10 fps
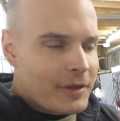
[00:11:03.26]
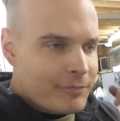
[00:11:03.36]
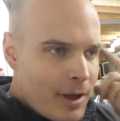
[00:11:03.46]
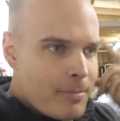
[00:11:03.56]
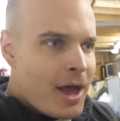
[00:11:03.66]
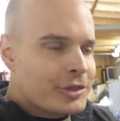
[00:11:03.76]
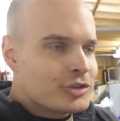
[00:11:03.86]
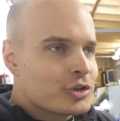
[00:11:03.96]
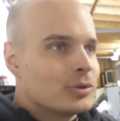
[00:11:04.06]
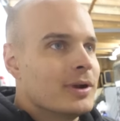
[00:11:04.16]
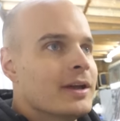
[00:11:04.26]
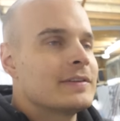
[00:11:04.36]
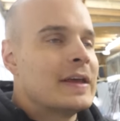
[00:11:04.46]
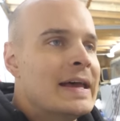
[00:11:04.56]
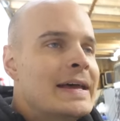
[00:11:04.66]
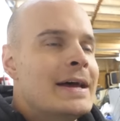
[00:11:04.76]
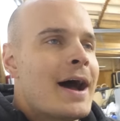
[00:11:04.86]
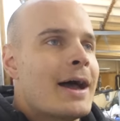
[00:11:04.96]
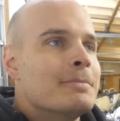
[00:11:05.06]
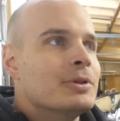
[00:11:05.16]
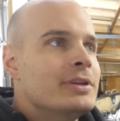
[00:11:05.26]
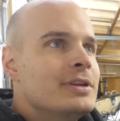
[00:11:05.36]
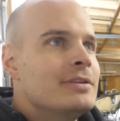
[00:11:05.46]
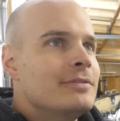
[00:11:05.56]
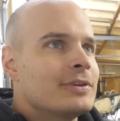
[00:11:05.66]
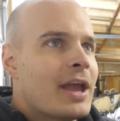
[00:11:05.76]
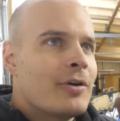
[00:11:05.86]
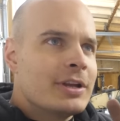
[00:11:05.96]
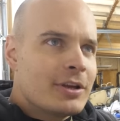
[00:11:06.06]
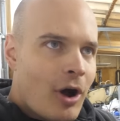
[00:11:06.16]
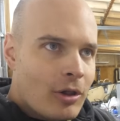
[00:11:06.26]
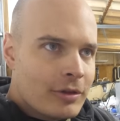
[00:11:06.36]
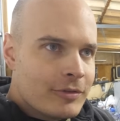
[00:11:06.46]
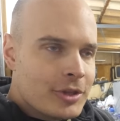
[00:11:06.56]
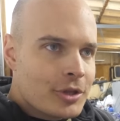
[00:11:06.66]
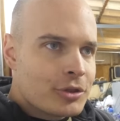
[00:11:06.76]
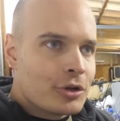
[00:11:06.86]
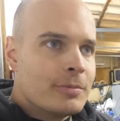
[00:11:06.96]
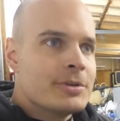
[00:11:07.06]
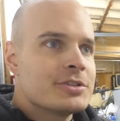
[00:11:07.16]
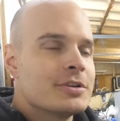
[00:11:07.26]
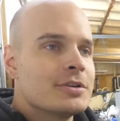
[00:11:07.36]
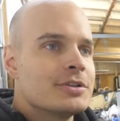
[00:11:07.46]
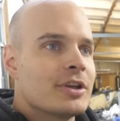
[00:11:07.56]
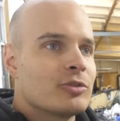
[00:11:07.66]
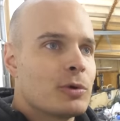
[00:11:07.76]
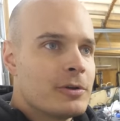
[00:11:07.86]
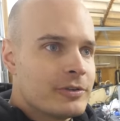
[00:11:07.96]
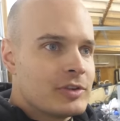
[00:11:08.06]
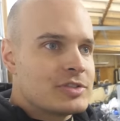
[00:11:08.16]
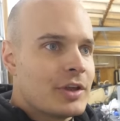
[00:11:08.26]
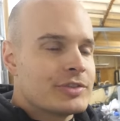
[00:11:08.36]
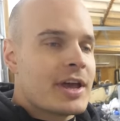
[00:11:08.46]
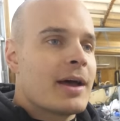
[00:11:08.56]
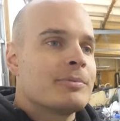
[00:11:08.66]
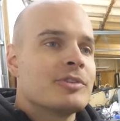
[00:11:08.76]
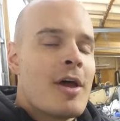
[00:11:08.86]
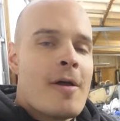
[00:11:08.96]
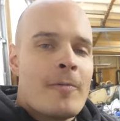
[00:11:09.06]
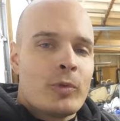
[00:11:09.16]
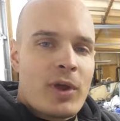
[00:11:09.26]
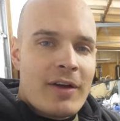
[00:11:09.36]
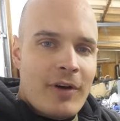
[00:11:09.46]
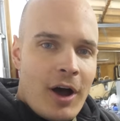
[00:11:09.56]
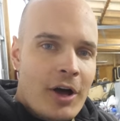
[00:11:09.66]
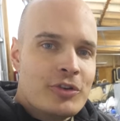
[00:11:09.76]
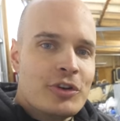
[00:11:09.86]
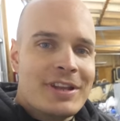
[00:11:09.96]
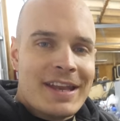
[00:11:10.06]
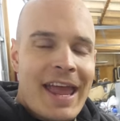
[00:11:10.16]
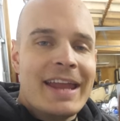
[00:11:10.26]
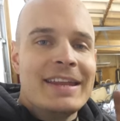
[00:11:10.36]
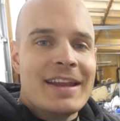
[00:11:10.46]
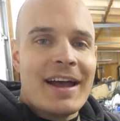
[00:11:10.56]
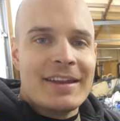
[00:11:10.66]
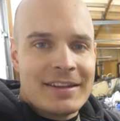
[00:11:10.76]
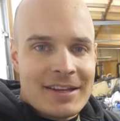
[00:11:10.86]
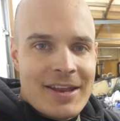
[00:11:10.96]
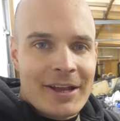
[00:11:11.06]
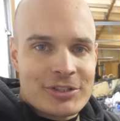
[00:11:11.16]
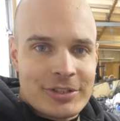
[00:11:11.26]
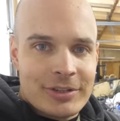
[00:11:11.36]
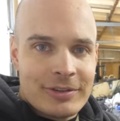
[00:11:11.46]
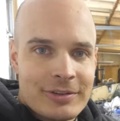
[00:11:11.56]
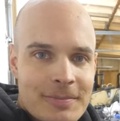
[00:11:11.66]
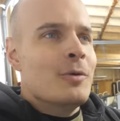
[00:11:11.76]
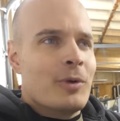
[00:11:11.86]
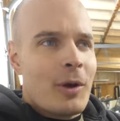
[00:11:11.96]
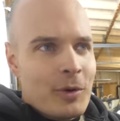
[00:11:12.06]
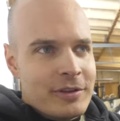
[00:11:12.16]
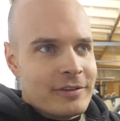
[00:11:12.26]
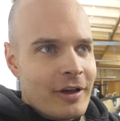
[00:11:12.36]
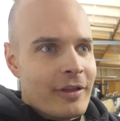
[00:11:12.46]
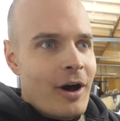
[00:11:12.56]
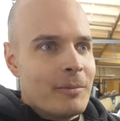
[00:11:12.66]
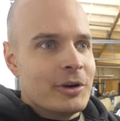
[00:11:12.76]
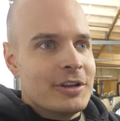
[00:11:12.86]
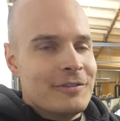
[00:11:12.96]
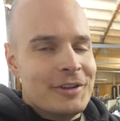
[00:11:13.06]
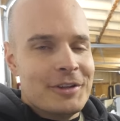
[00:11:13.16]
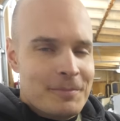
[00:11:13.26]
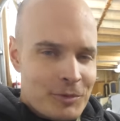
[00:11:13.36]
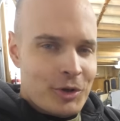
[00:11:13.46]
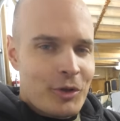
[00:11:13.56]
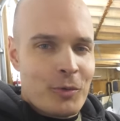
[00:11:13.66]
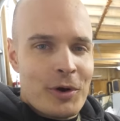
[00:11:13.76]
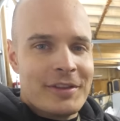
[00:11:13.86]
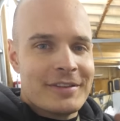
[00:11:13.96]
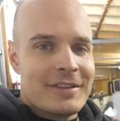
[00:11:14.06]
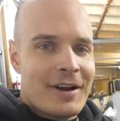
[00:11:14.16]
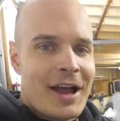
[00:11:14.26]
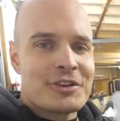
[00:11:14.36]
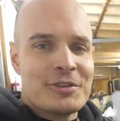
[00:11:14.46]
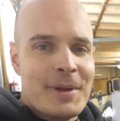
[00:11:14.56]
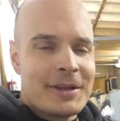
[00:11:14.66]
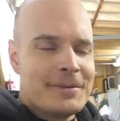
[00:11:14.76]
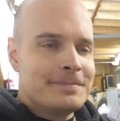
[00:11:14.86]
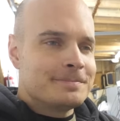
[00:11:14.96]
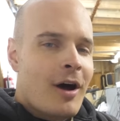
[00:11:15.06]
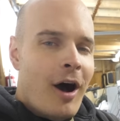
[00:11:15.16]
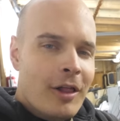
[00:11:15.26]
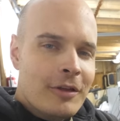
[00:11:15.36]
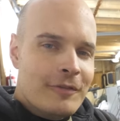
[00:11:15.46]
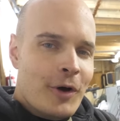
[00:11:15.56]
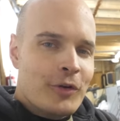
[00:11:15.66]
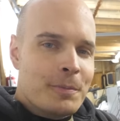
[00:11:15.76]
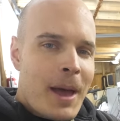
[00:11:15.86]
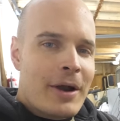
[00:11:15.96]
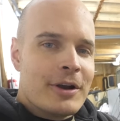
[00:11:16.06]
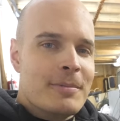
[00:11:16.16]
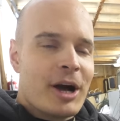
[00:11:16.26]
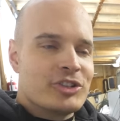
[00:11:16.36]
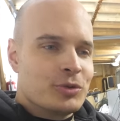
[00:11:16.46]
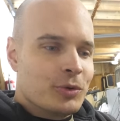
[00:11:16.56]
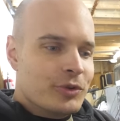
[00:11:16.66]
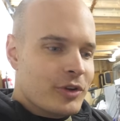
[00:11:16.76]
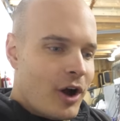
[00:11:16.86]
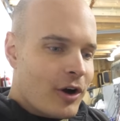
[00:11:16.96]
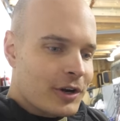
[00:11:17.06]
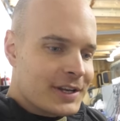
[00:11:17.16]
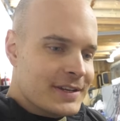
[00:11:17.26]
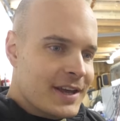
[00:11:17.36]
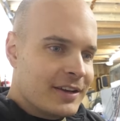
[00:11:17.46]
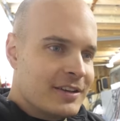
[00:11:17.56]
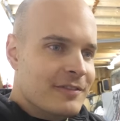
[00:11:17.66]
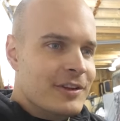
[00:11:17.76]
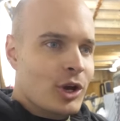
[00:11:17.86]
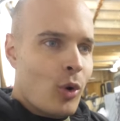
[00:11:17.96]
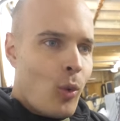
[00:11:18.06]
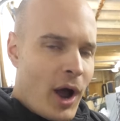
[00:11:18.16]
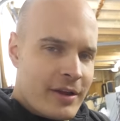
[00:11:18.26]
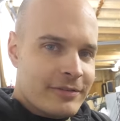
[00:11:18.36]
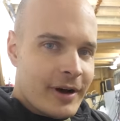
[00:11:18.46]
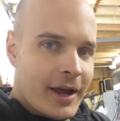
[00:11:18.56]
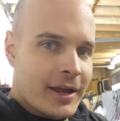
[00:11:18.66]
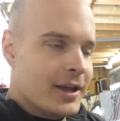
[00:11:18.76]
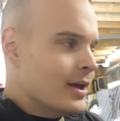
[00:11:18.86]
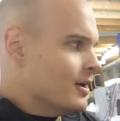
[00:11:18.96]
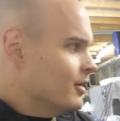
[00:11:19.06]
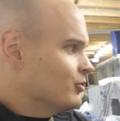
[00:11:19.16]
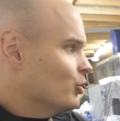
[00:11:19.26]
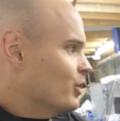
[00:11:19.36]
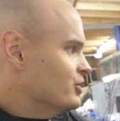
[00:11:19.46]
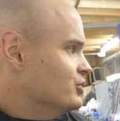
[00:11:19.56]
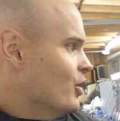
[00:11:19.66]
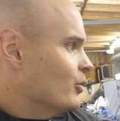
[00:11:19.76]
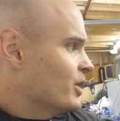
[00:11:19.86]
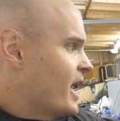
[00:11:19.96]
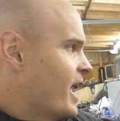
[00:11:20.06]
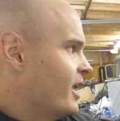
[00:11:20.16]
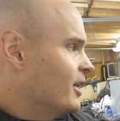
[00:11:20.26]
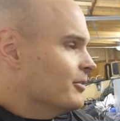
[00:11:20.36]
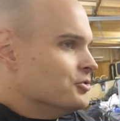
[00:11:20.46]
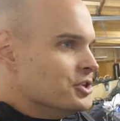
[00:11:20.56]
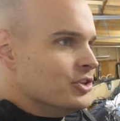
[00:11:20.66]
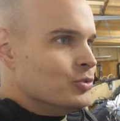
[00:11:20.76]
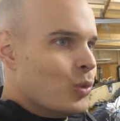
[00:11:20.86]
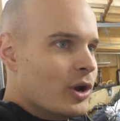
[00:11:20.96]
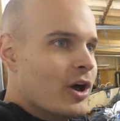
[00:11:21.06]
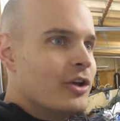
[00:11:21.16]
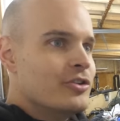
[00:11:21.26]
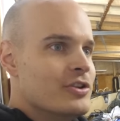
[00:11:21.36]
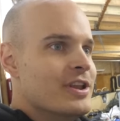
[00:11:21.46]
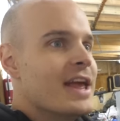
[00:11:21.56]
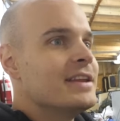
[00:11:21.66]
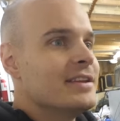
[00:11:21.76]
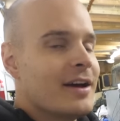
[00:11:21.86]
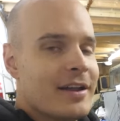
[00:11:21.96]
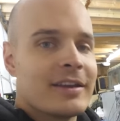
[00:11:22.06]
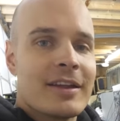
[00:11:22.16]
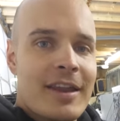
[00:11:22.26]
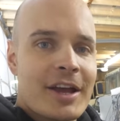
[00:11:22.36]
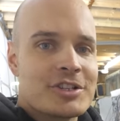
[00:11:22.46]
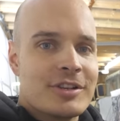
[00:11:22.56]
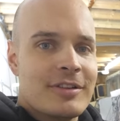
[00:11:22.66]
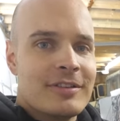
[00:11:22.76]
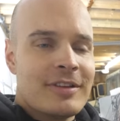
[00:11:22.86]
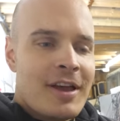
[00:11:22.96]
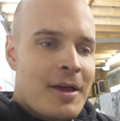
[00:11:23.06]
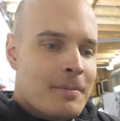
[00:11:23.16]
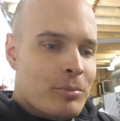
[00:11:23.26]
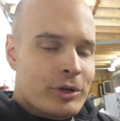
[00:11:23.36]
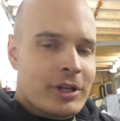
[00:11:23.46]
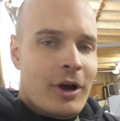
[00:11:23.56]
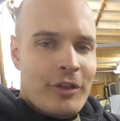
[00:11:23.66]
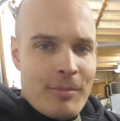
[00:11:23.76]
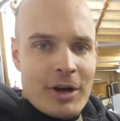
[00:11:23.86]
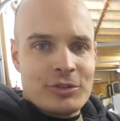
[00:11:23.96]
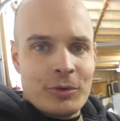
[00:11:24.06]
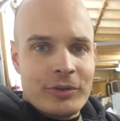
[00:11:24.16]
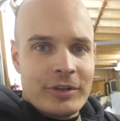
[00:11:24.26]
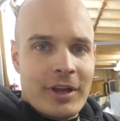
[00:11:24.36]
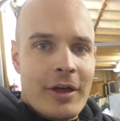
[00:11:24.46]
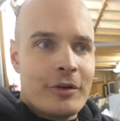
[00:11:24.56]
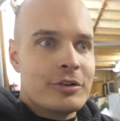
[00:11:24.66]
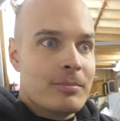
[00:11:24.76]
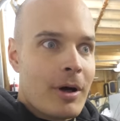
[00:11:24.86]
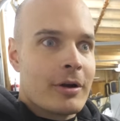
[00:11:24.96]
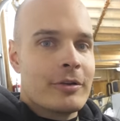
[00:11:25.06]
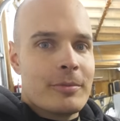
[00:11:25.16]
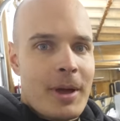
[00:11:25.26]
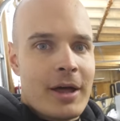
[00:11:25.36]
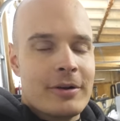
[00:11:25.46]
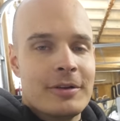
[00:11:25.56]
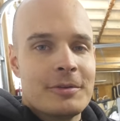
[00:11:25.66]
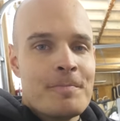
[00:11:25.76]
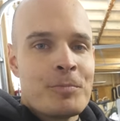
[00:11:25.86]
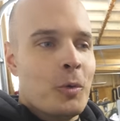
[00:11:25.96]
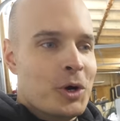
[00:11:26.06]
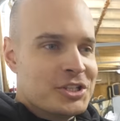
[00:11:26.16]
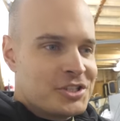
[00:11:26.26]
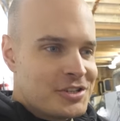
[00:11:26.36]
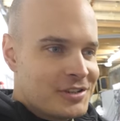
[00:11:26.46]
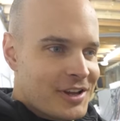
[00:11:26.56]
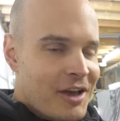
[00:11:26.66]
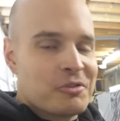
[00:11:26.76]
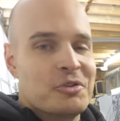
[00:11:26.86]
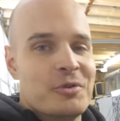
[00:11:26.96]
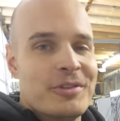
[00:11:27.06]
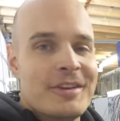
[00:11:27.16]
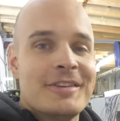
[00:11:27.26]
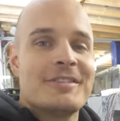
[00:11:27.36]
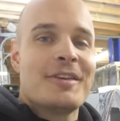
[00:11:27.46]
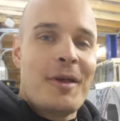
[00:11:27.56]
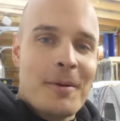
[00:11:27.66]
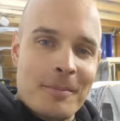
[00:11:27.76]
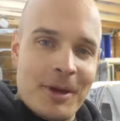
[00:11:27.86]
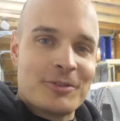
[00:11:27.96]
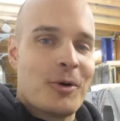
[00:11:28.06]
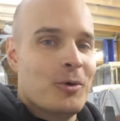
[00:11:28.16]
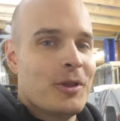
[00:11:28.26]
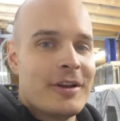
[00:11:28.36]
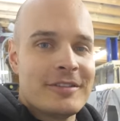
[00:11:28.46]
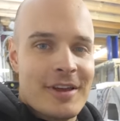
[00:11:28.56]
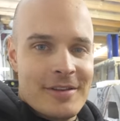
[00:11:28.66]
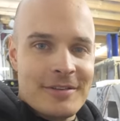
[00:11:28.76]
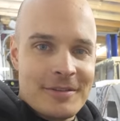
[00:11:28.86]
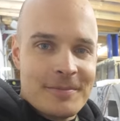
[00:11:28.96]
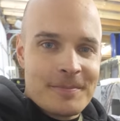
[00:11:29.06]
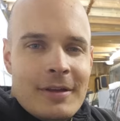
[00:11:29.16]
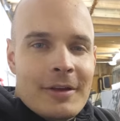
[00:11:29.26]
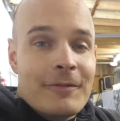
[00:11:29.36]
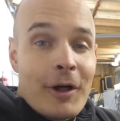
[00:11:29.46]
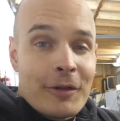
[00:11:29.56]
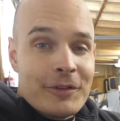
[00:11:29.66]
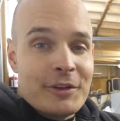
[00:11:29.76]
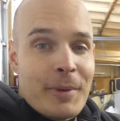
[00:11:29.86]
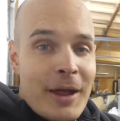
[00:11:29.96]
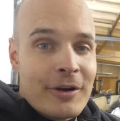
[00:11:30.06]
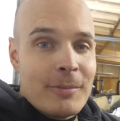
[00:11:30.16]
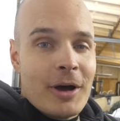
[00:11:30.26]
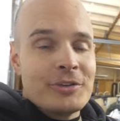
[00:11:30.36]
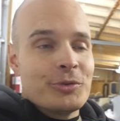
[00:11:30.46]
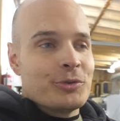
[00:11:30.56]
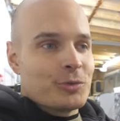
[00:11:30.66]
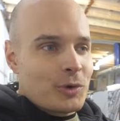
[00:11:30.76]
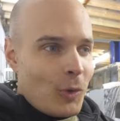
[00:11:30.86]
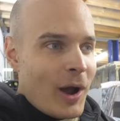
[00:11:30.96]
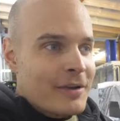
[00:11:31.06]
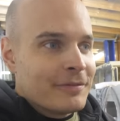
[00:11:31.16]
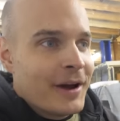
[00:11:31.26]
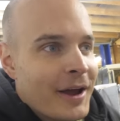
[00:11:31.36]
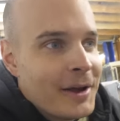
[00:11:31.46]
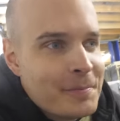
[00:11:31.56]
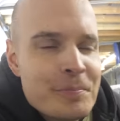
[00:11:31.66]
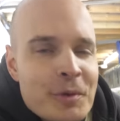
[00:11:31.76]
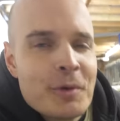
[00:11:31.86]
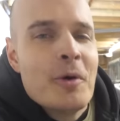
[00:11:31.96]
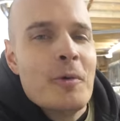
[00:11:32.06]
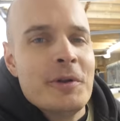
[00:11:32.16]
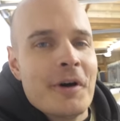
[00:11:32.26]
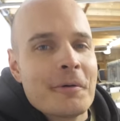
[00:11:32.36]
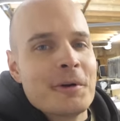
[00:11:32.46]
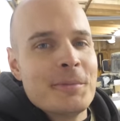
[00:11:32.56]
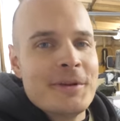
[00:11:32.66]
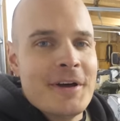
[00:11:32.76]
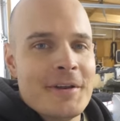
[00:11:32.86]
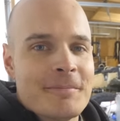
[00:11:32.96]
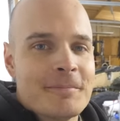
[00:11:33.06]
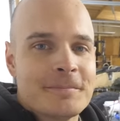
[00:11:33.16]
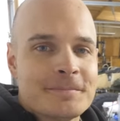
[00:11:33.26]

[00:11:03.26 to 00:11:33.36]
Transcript: If my math is correct, I believe, counting all of the thermistors as well as the cell taps, we have one hundred eighty-nine connections. When I went and saw the Hummer E V, you know, the one that they're actually making, all of those battery modules are connected via Wi-Fi. So they don't have these one hundred eighty-nine connections bringing all the modules together to monitor the batteries, which, after doing this, makes a whole lot of sense. If all of these battery modules were Wi-Fi, we'd already be done.